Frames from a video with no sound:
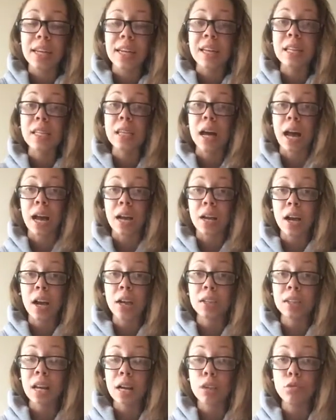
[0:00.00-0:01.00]
His eye
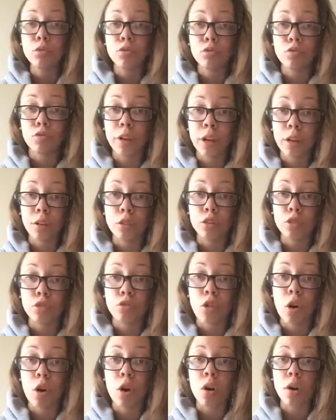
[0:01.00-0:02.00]
contact was very
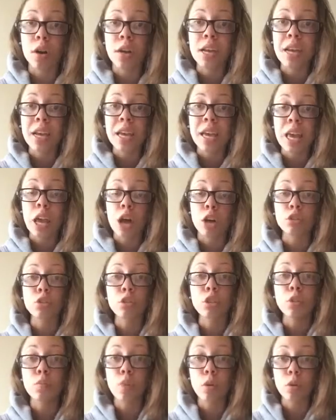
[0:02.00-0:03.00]
strong. He
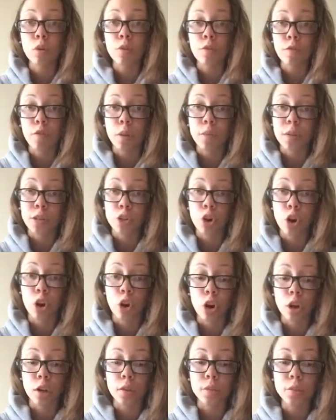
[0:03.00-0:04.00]
also spoke from his
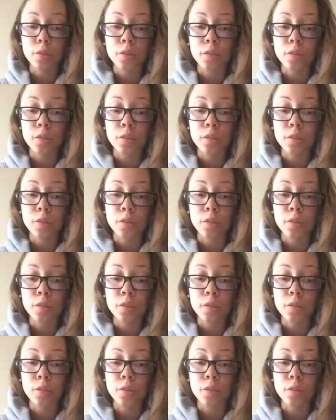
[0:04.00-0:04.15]
heart.